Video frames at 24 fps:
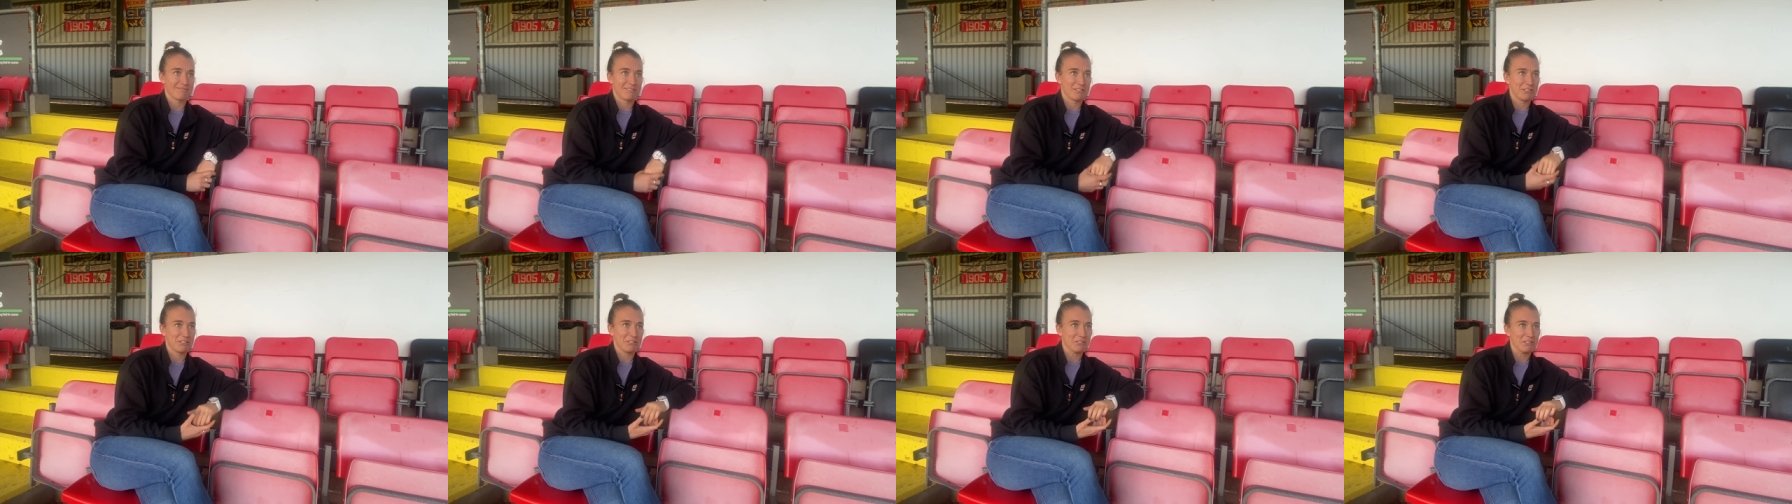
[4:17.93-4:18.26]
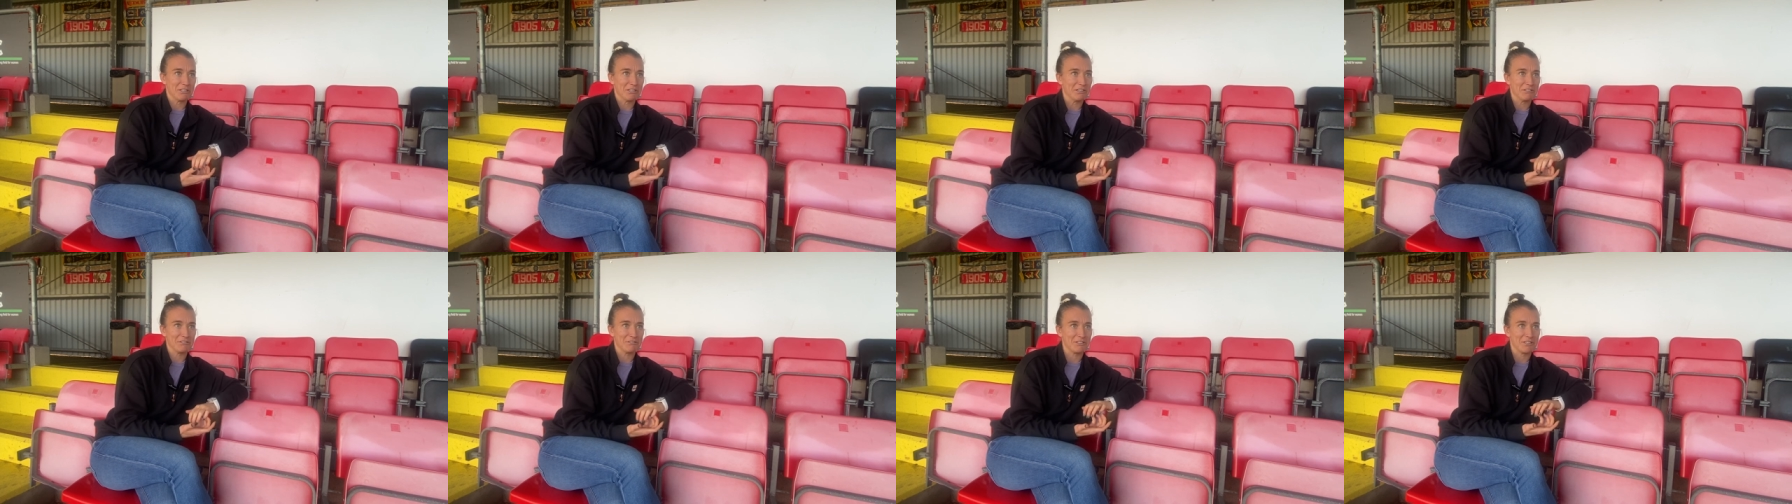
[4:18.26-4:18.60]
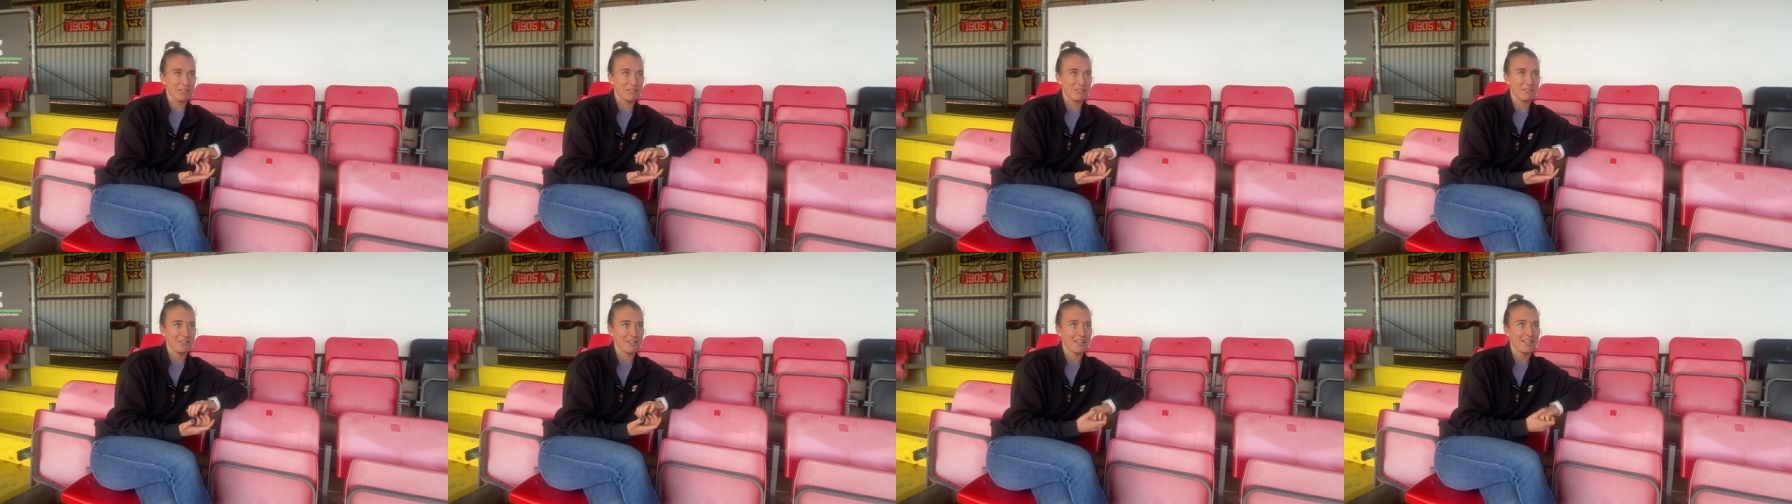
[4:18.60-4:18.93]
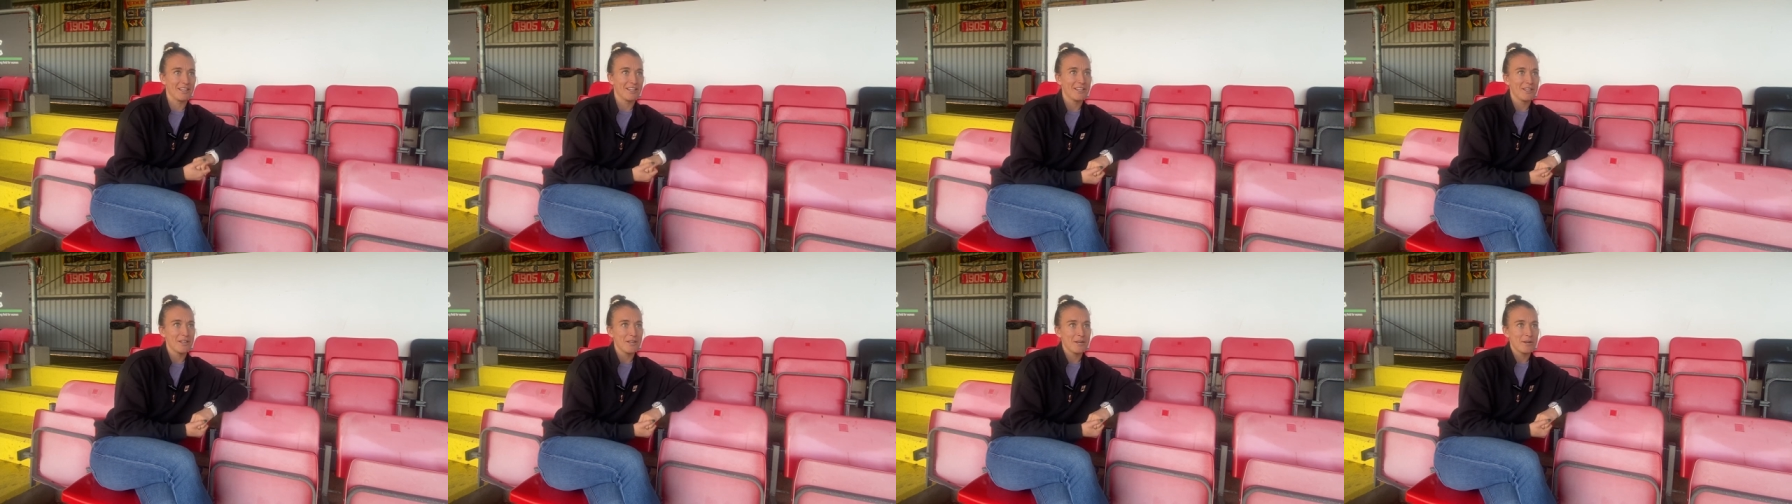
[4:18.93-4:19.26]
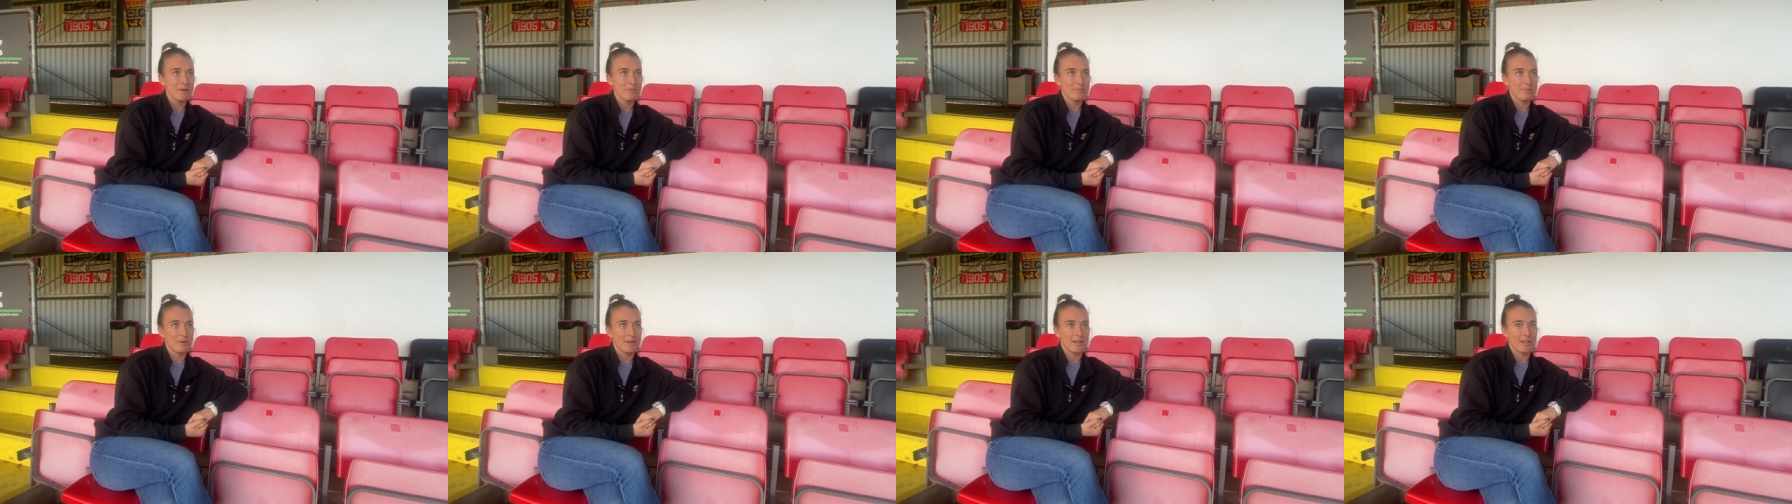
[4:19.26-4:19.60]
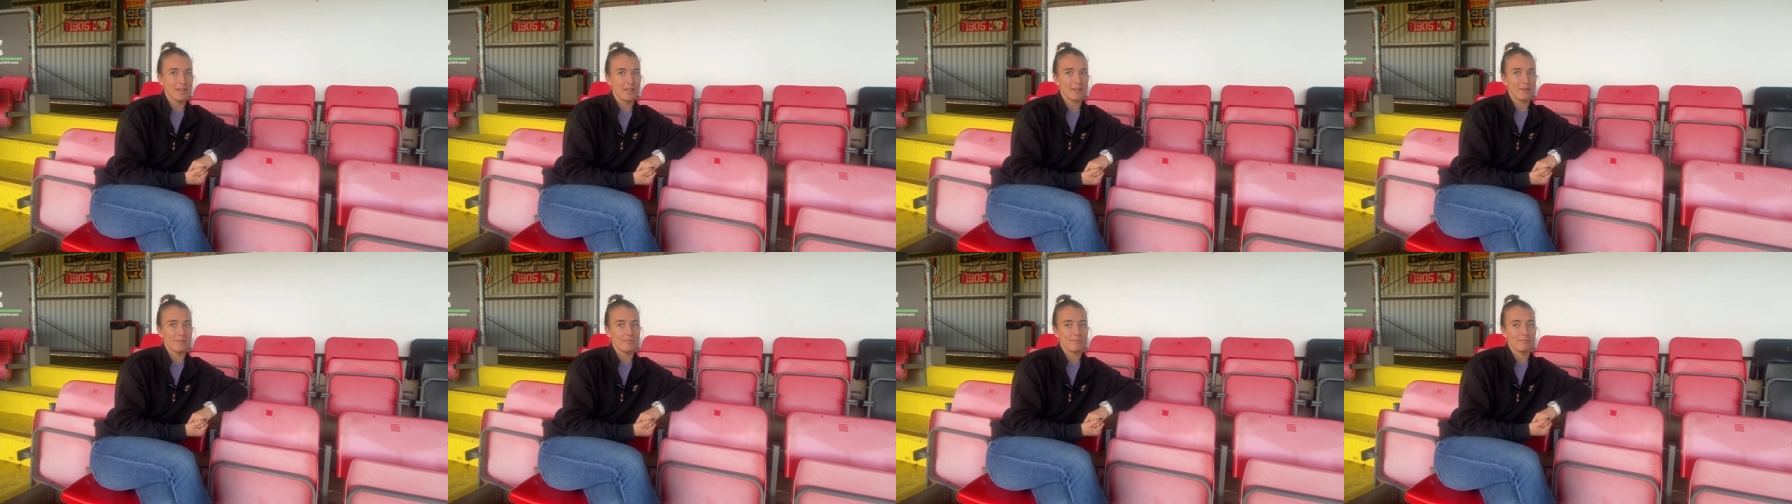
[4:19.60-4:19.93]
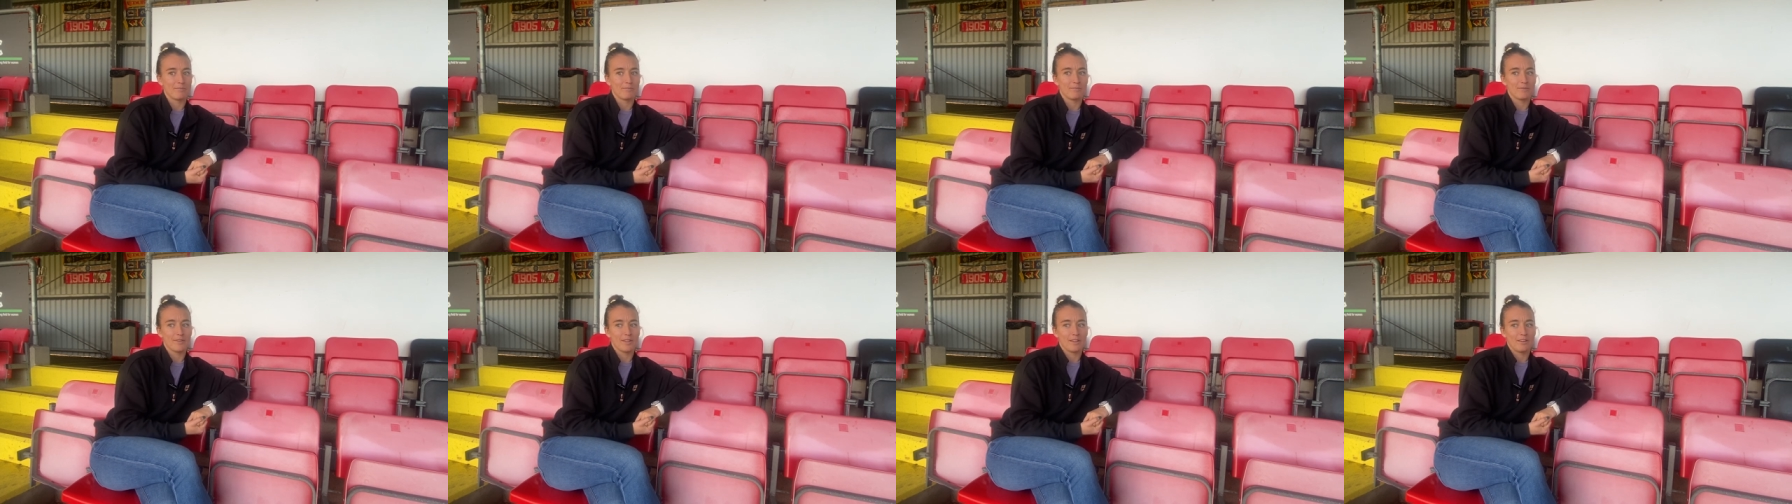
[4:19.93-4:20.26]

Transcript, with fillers: good enough you know like but um,